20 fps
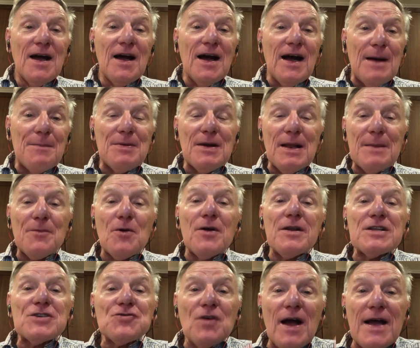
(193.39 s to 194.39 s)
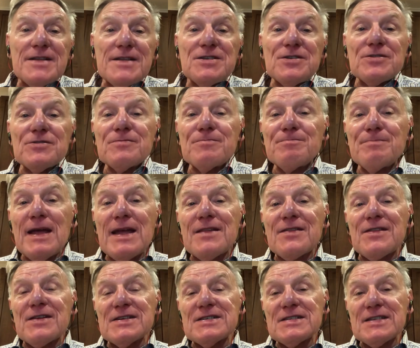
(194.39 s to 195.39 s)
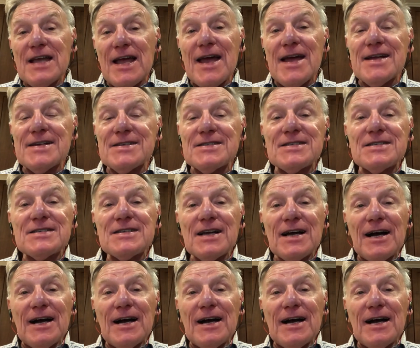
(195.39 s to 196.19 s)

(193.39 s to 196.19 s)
But I'm going to try to make this as